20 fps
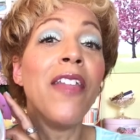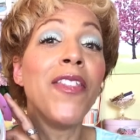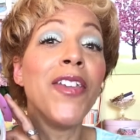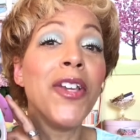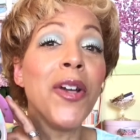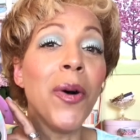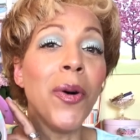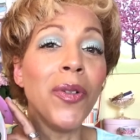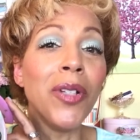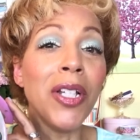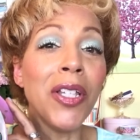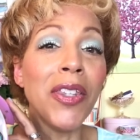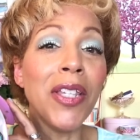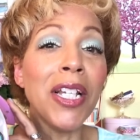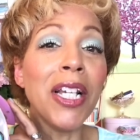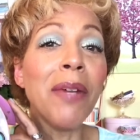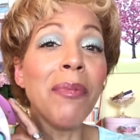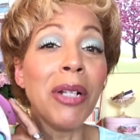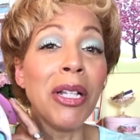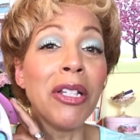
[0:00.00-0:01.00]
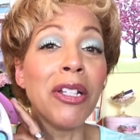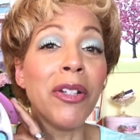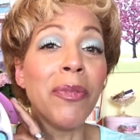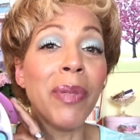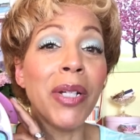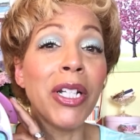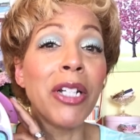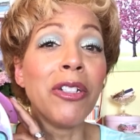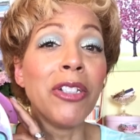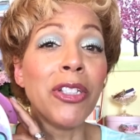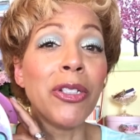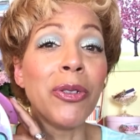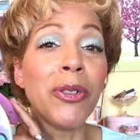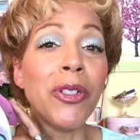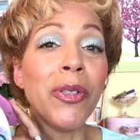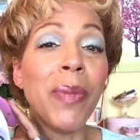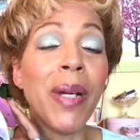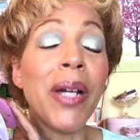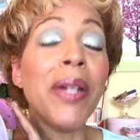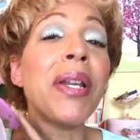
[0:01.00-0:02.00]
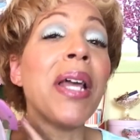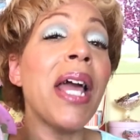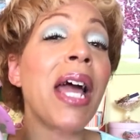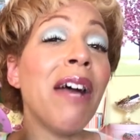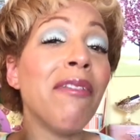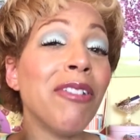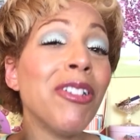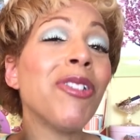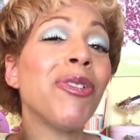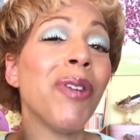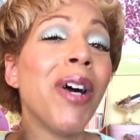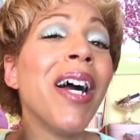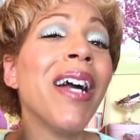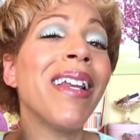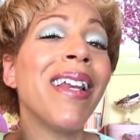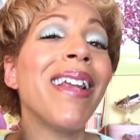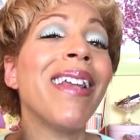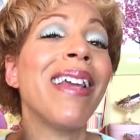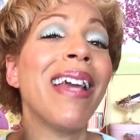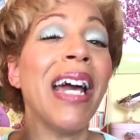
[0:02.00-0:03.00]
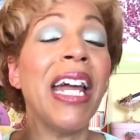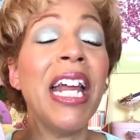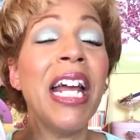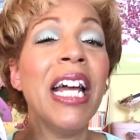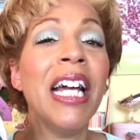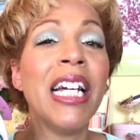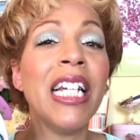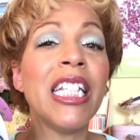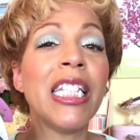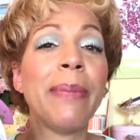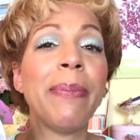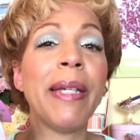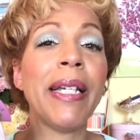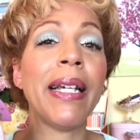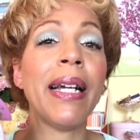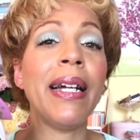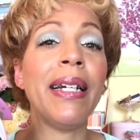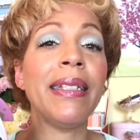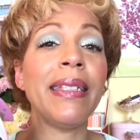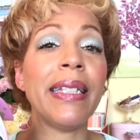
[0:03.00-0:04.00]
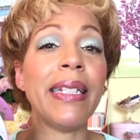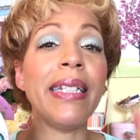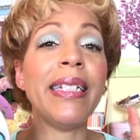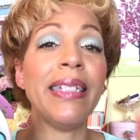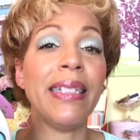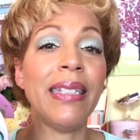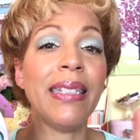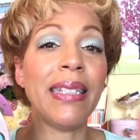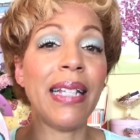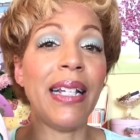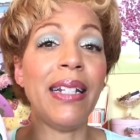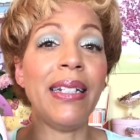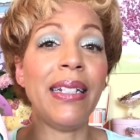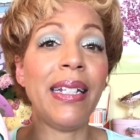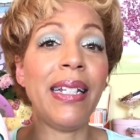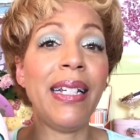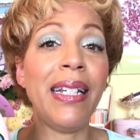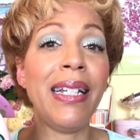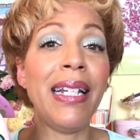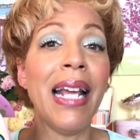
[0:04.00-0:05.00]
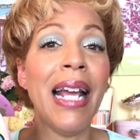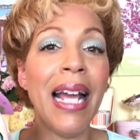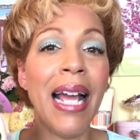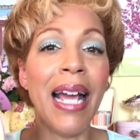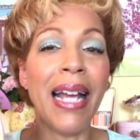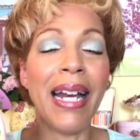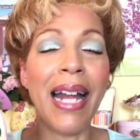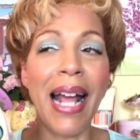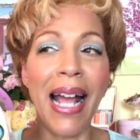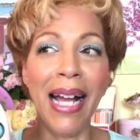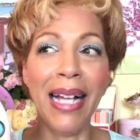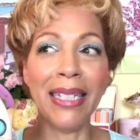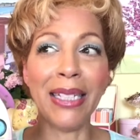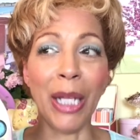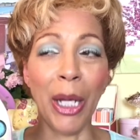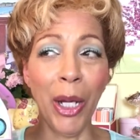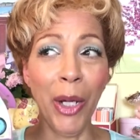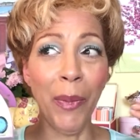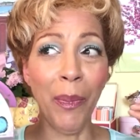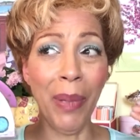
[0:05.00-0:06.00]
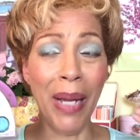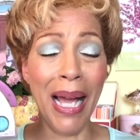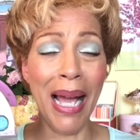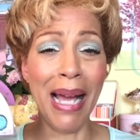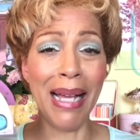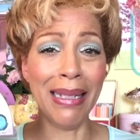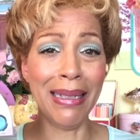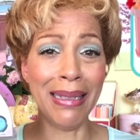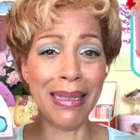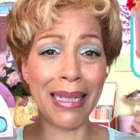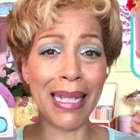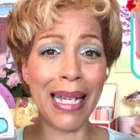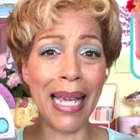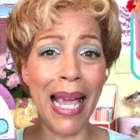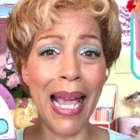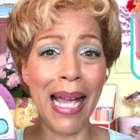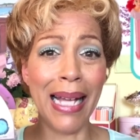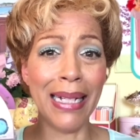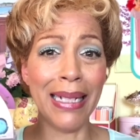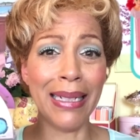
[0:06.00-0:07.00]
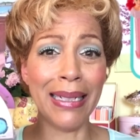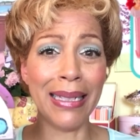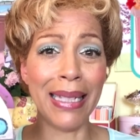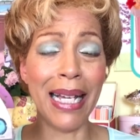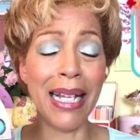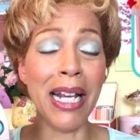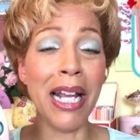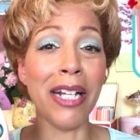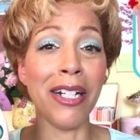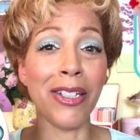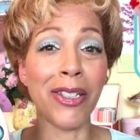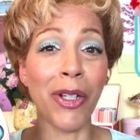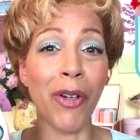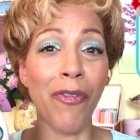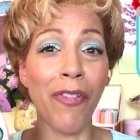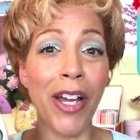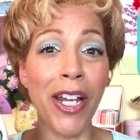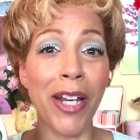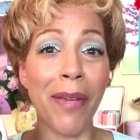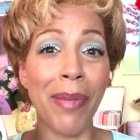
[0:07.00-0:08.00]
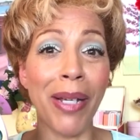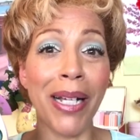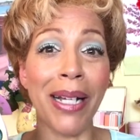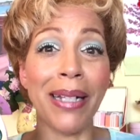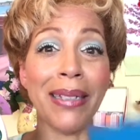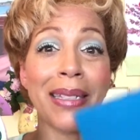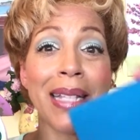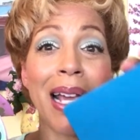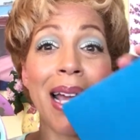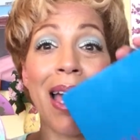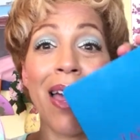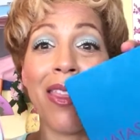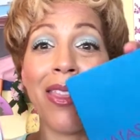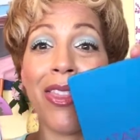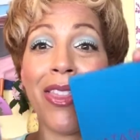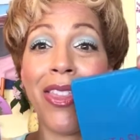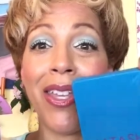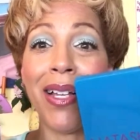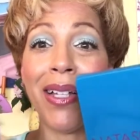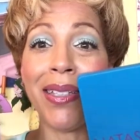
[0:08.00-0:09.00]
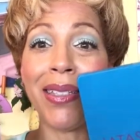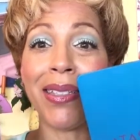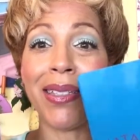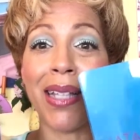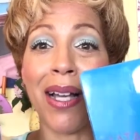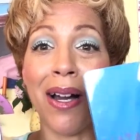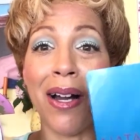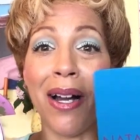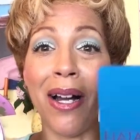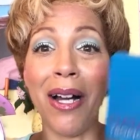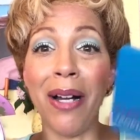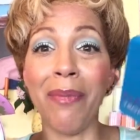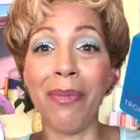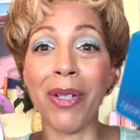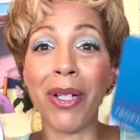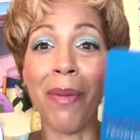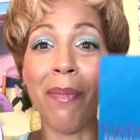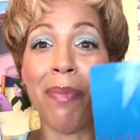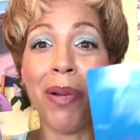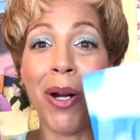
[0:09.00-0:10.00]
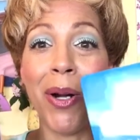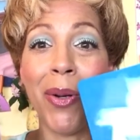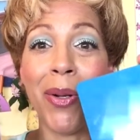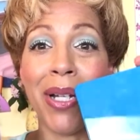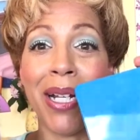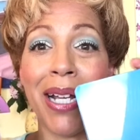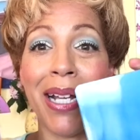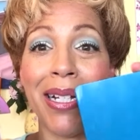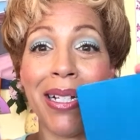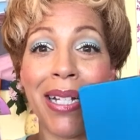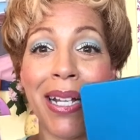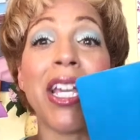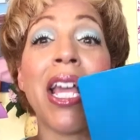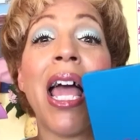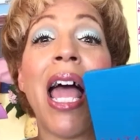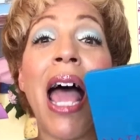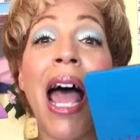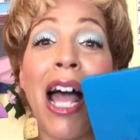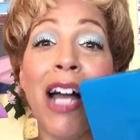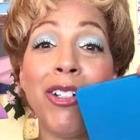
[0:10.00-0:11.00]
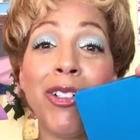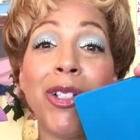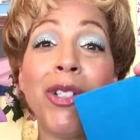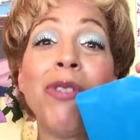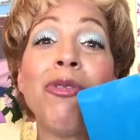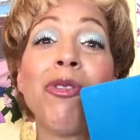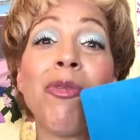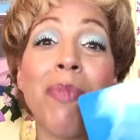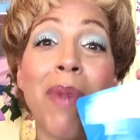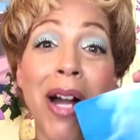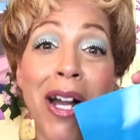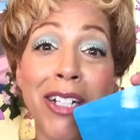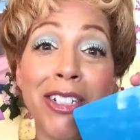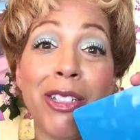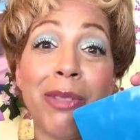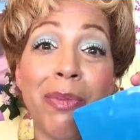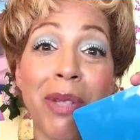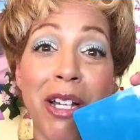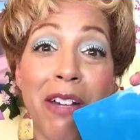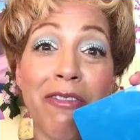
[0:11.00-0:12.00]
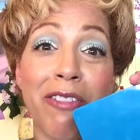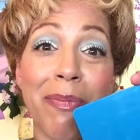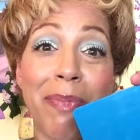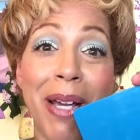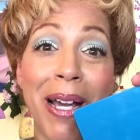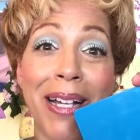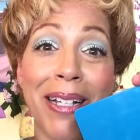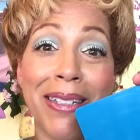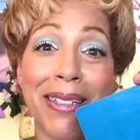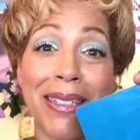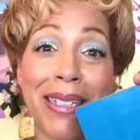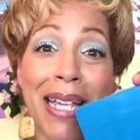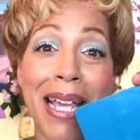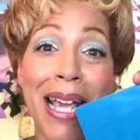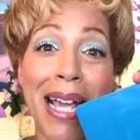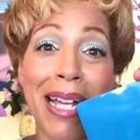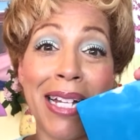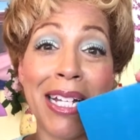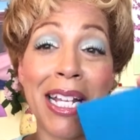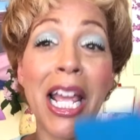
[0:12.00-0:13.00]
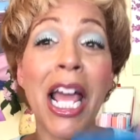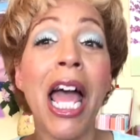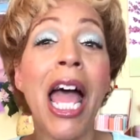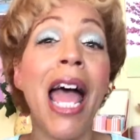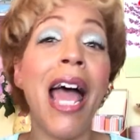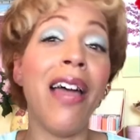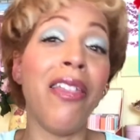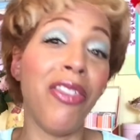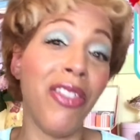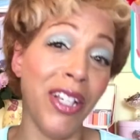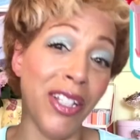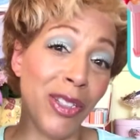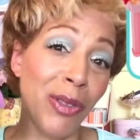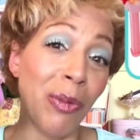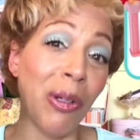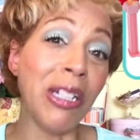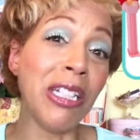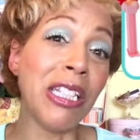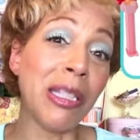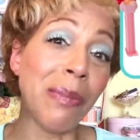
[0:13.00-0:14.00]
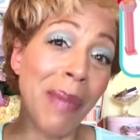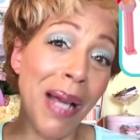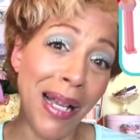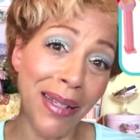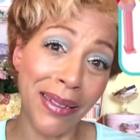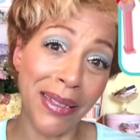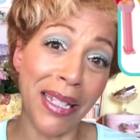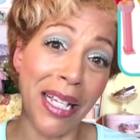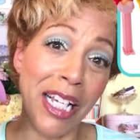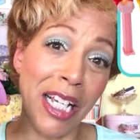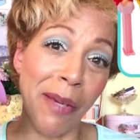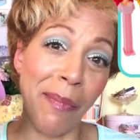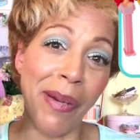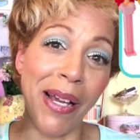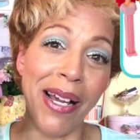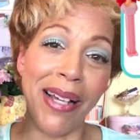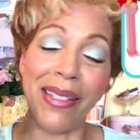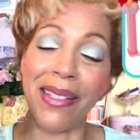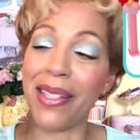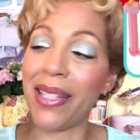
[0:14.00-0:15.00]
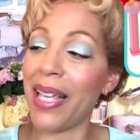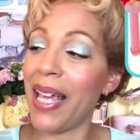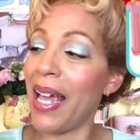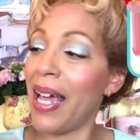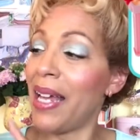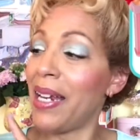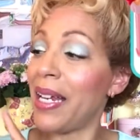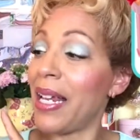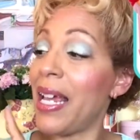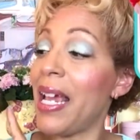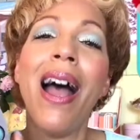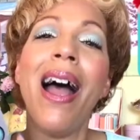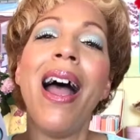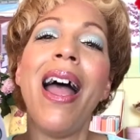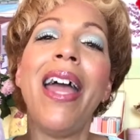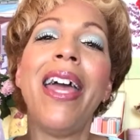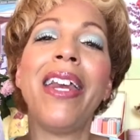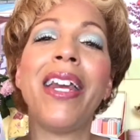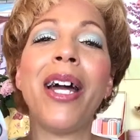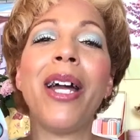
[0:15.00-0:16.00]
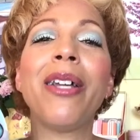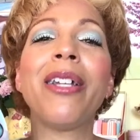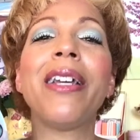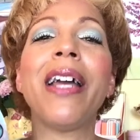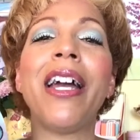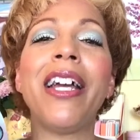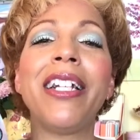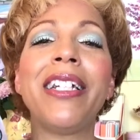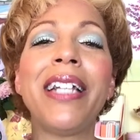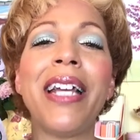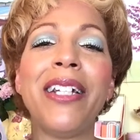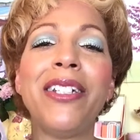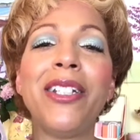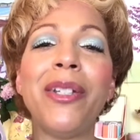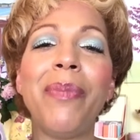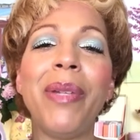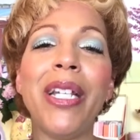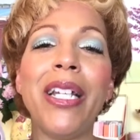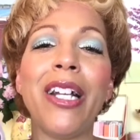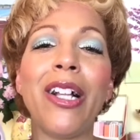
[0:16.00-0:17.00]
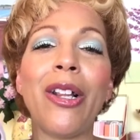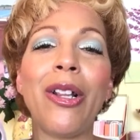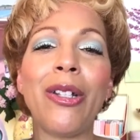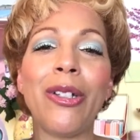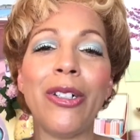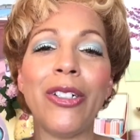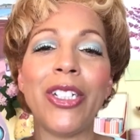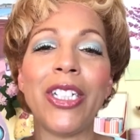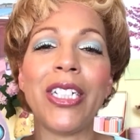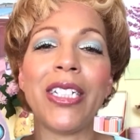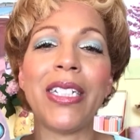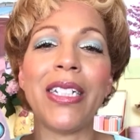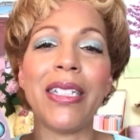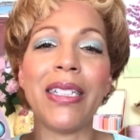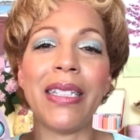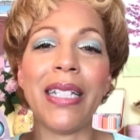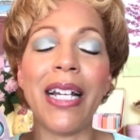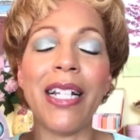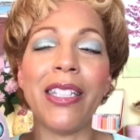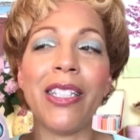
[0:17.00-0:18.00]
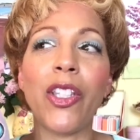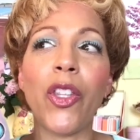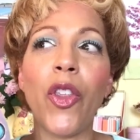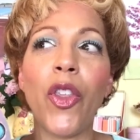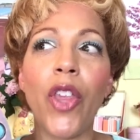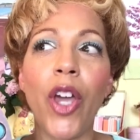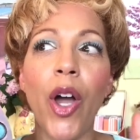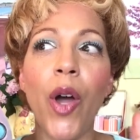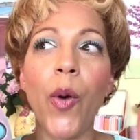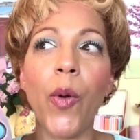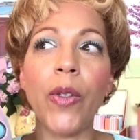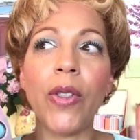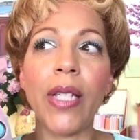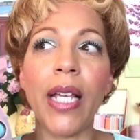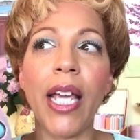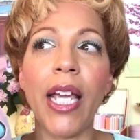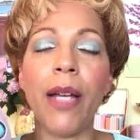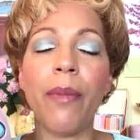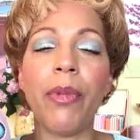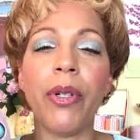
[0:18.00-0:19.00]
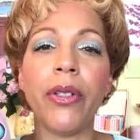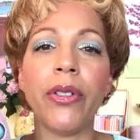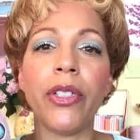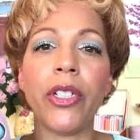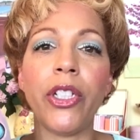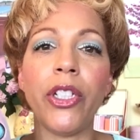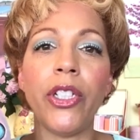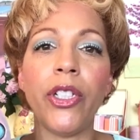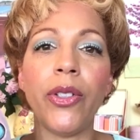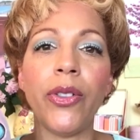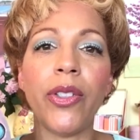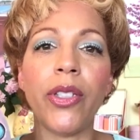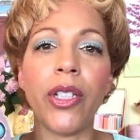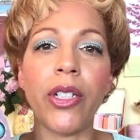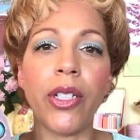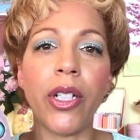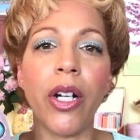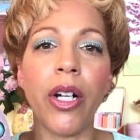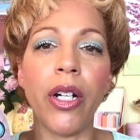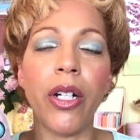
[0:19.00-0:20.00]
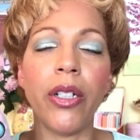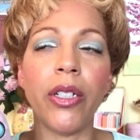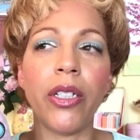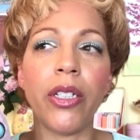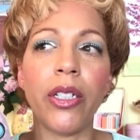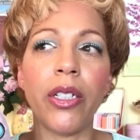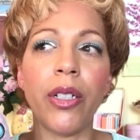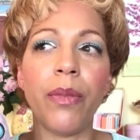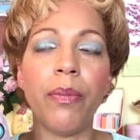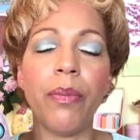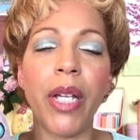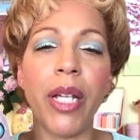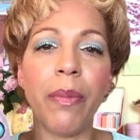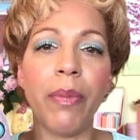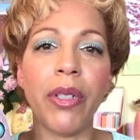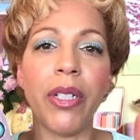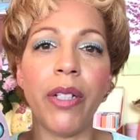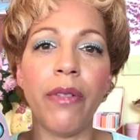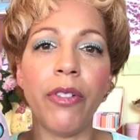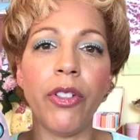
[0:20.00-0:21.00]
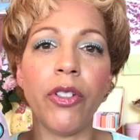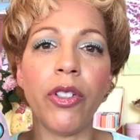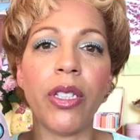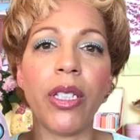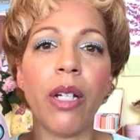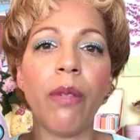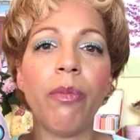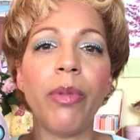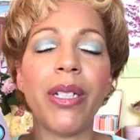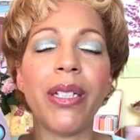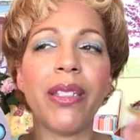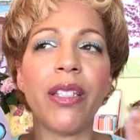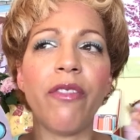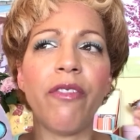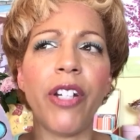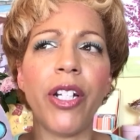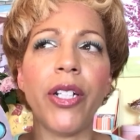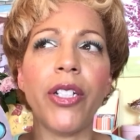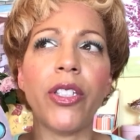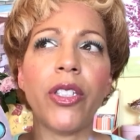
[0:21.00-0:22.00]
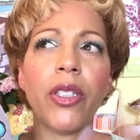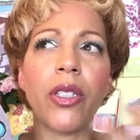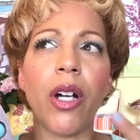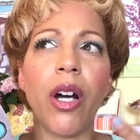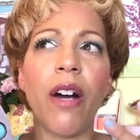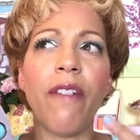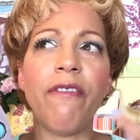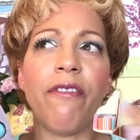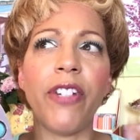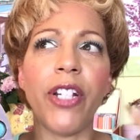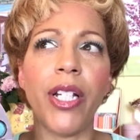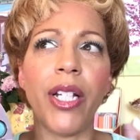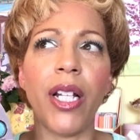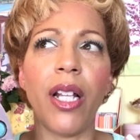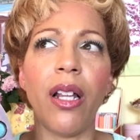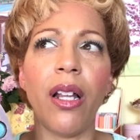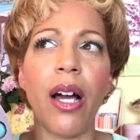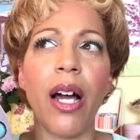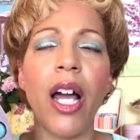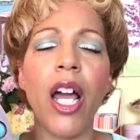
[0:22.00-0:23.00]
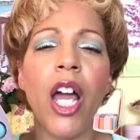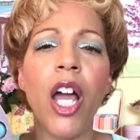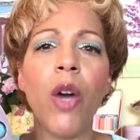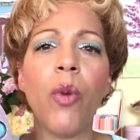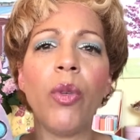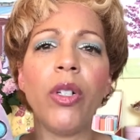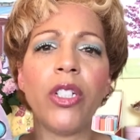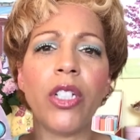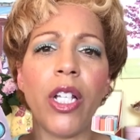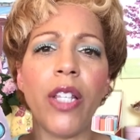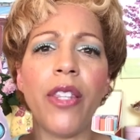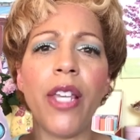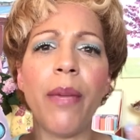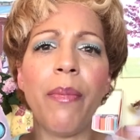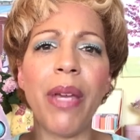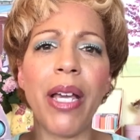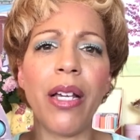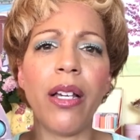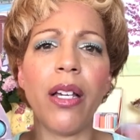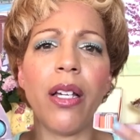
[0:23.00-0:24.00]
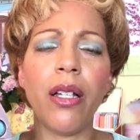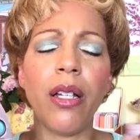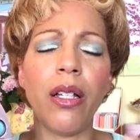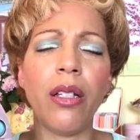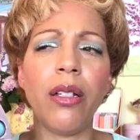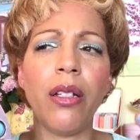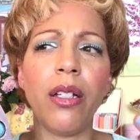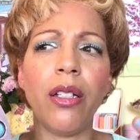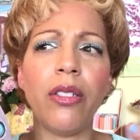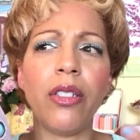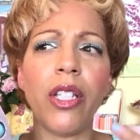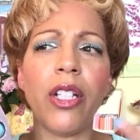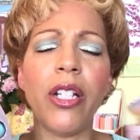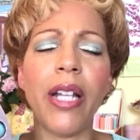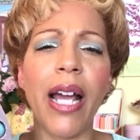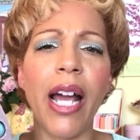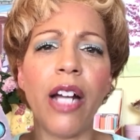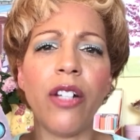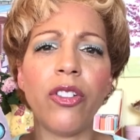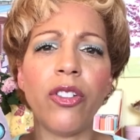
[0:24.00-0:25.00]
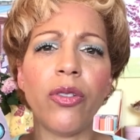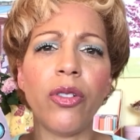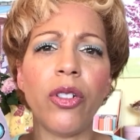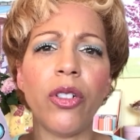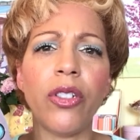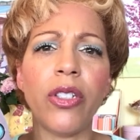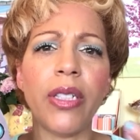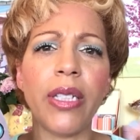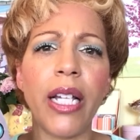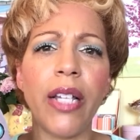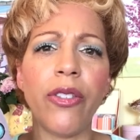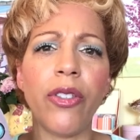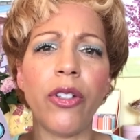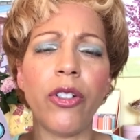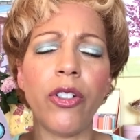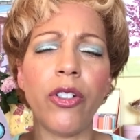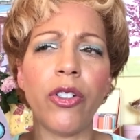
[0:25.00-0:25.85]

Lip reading: The only thing I'm a little bit concerned about, and I haven't tried it yet, is because it is scented and it has a Pez candy scent. And it's so funny because this component actually reminds me of a Pez candy, and this one smells like a Pez candy. And I tend to be allergic to scents, so that I was able to use the Tarte Make Believe in Yourself because a very soft vanilla, and they make it's a natural scent. They're